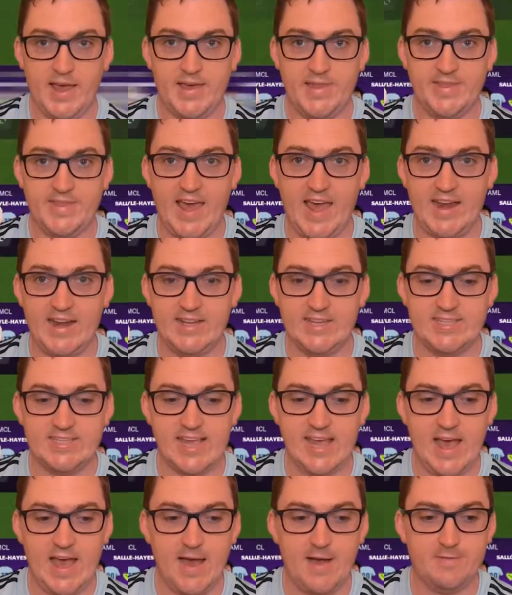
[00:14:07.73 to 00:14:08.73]
And that
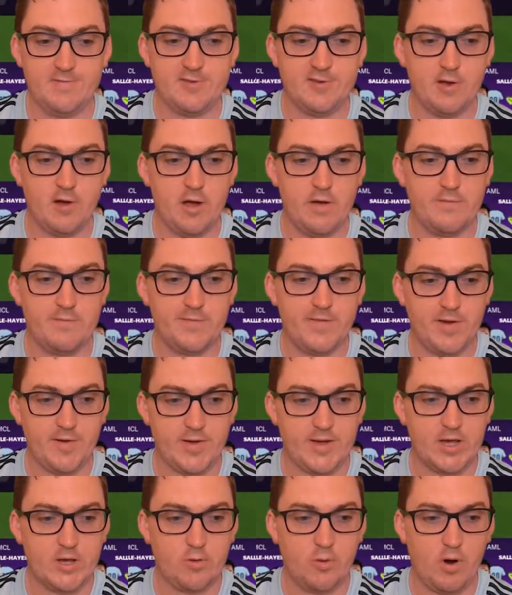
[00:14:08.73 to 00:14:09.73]
is halftime.
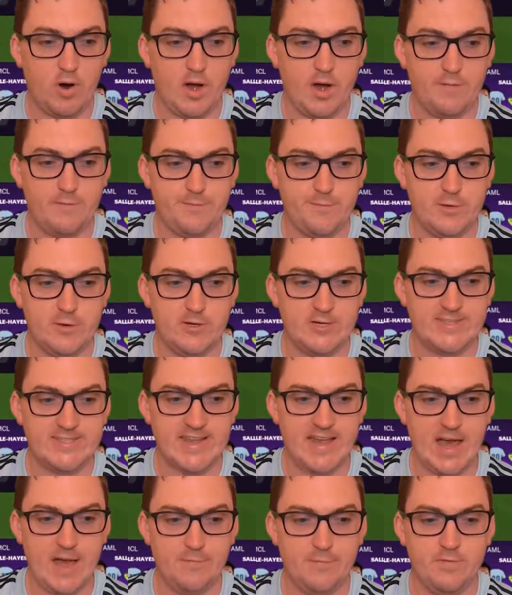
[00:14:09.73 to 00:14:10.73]
Very quiet
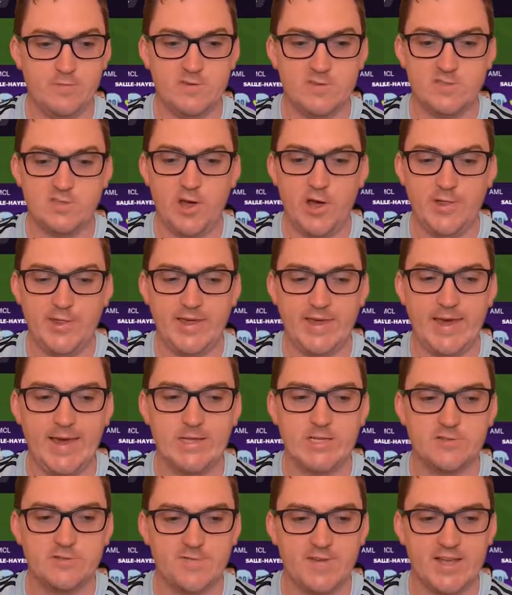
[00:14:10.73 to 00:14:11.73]
first half. We've slightly
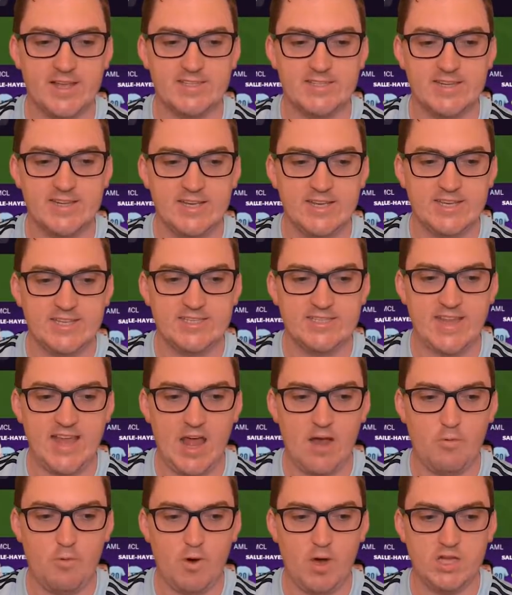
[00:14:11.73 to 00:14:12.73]
edged things
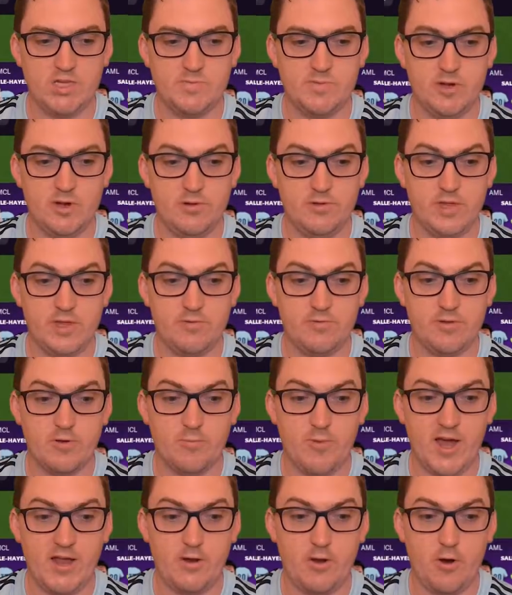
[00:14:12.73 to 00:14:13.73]
stat-wise, but only
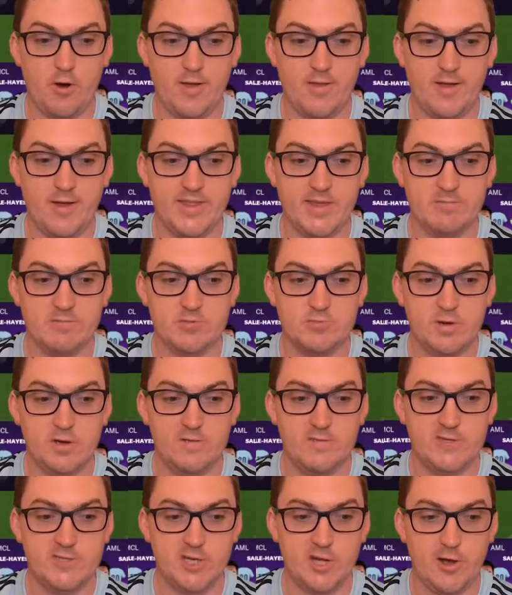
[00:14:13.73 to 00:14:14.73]
the one highlight that was
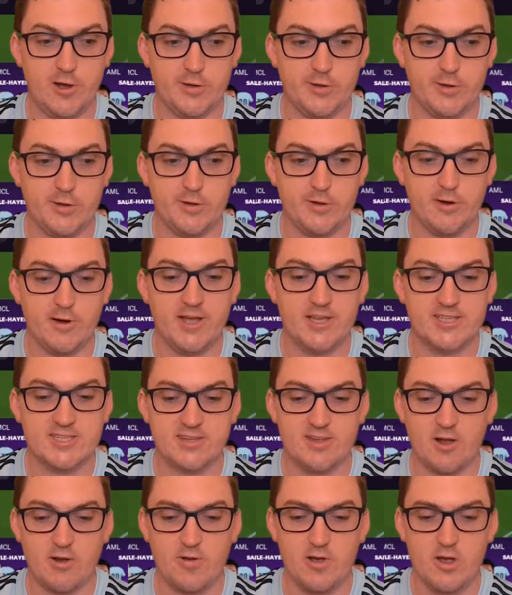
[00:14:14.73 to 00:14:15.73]
worth showing you guys,
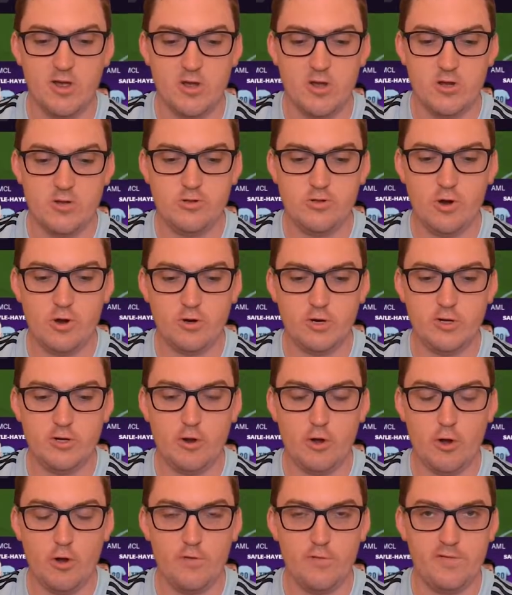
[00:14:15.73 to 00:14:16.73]
so not
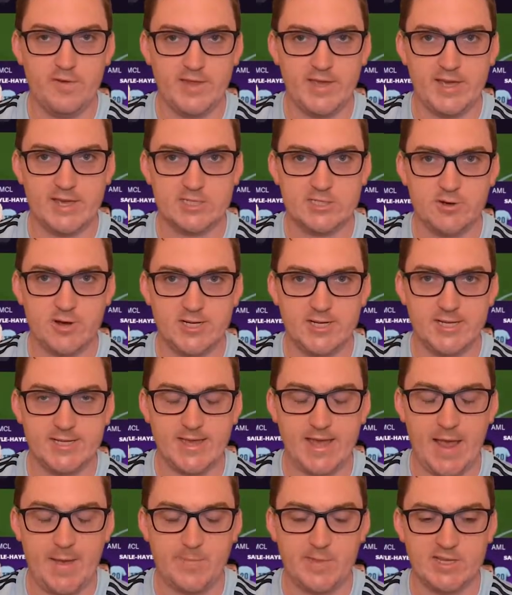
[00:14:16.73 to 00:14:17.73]
an overly
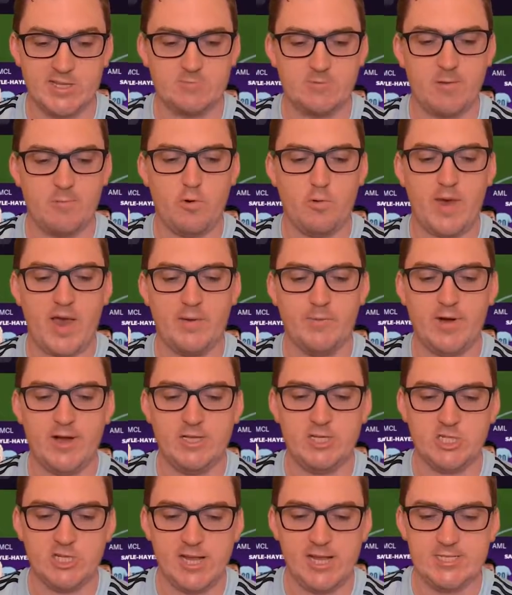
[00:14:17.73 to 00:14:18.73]
exciting game this one. We'll make
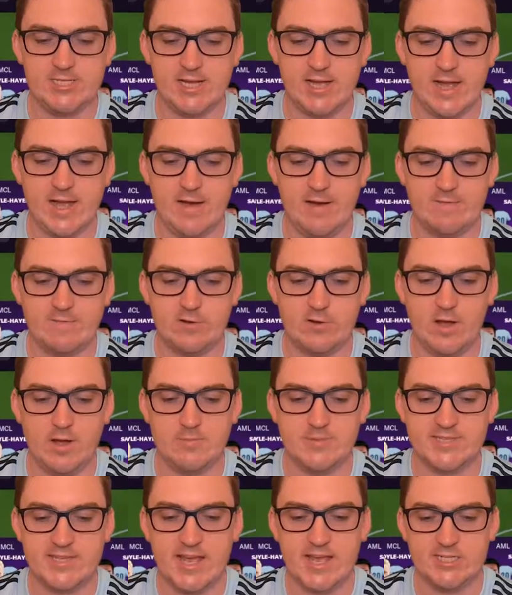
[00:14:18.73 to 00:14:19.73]
one change at
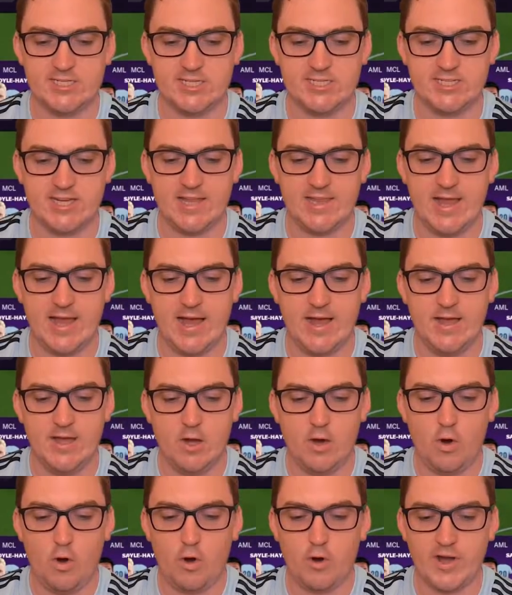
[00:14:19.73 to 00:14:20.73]
halftime. Sasha Jala
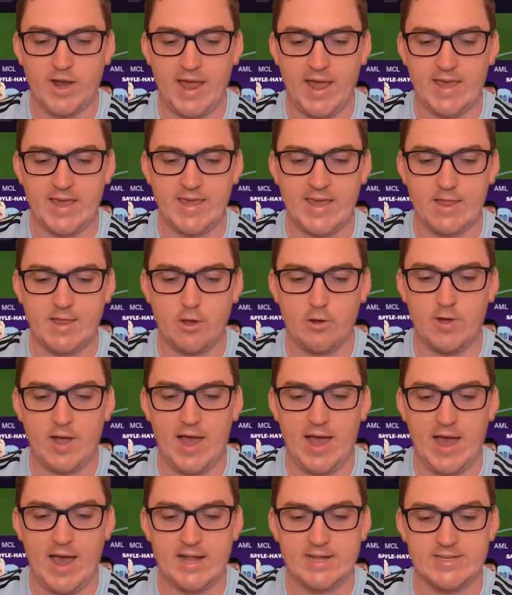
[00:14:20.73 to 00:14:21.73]
on a yellow
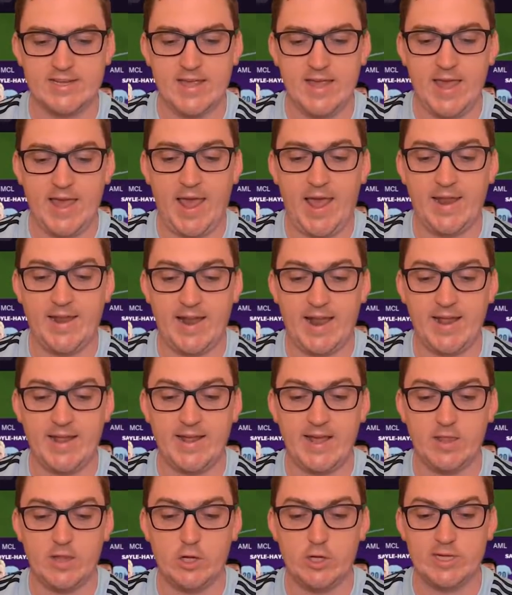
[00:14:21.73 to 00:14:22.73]
heart and a
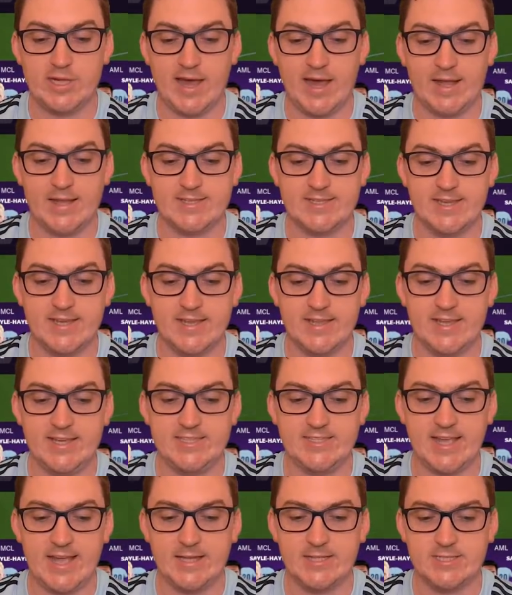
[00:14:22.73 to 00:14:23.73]
yellow card, so
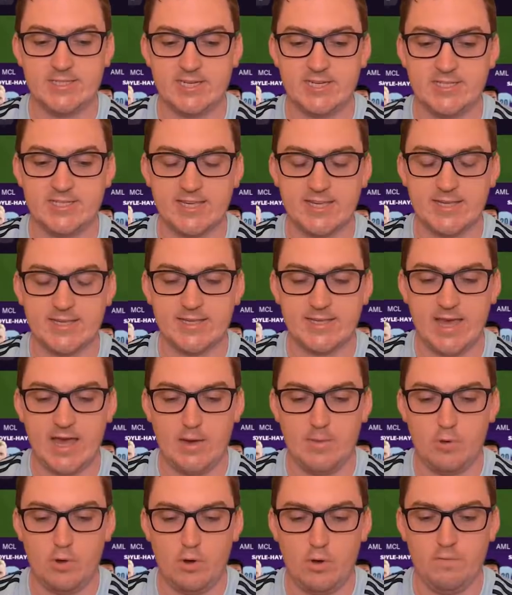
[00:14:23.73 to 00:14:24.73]
Eli Sanchez can
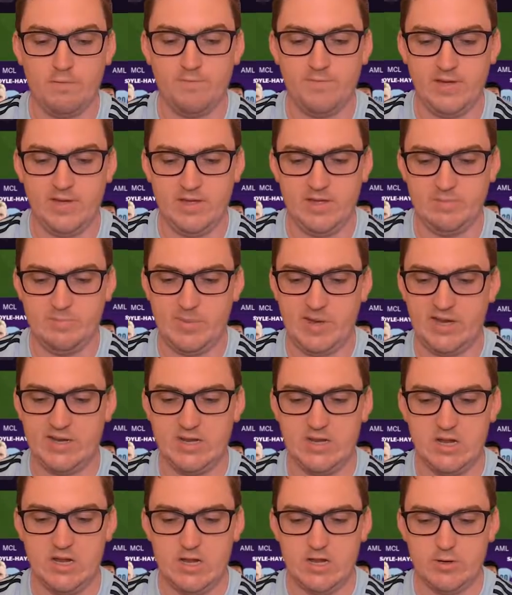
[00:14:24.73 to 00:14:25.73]
come on for him,
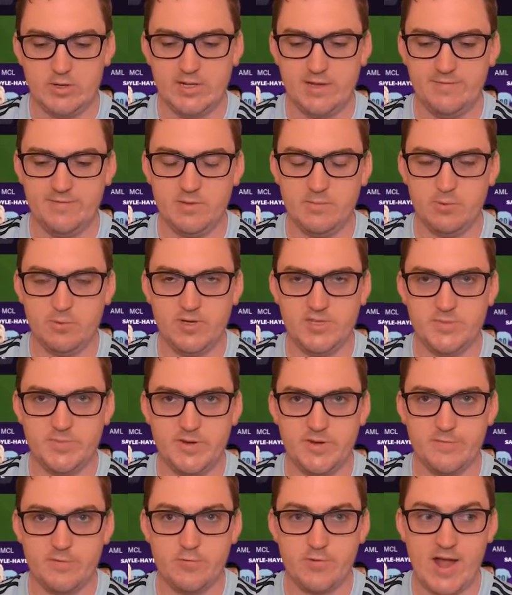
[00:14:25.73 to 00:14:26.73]
but give the boys
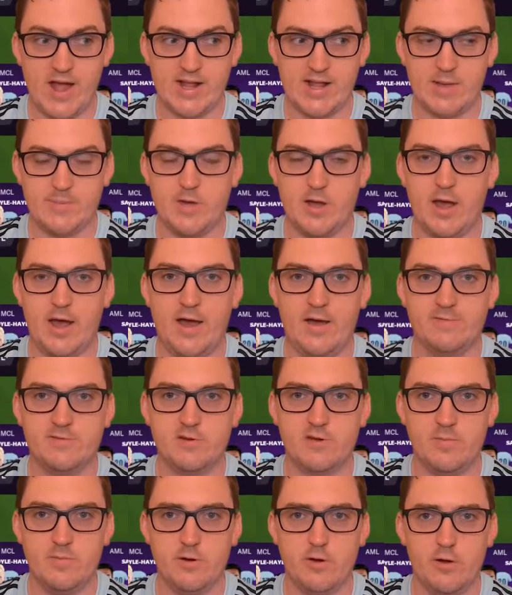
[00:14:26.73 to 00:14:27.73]
a bit of a rack up at
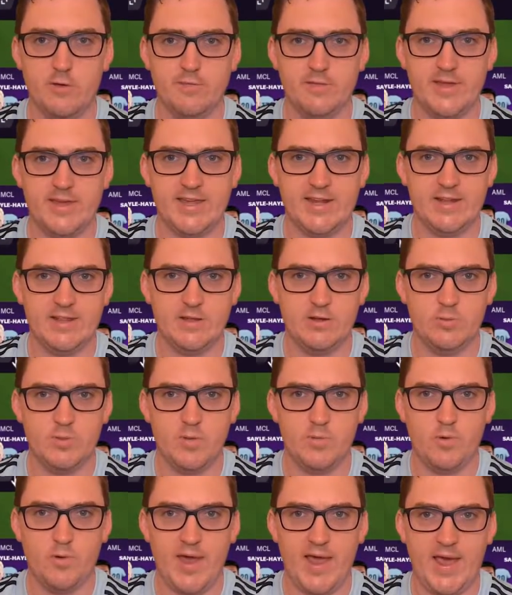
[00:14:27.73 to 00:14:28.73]
halftime and hopefully get a little
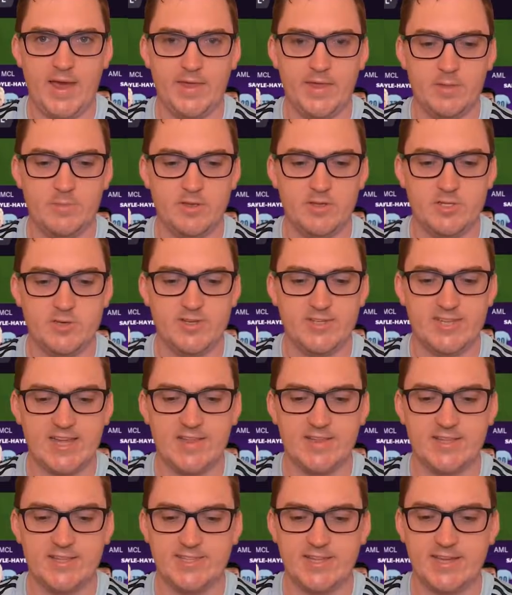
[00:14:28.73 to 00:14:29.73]
bit more out of them as we
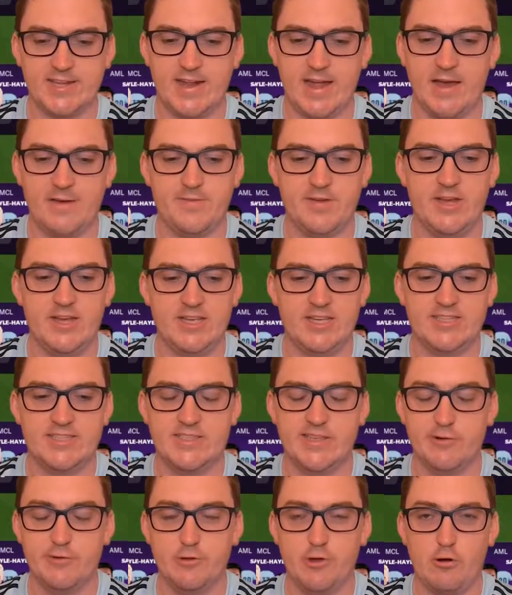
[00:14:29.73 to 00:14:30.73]
start the second half.
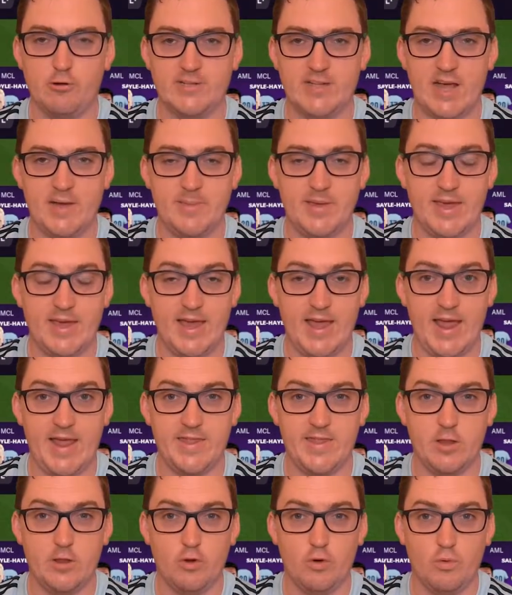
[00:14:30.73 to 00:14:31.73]
Still locked up here
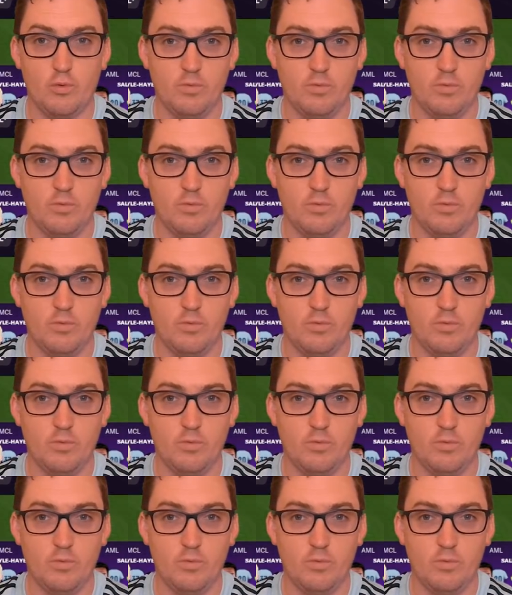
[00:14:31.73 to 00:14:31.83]
at nil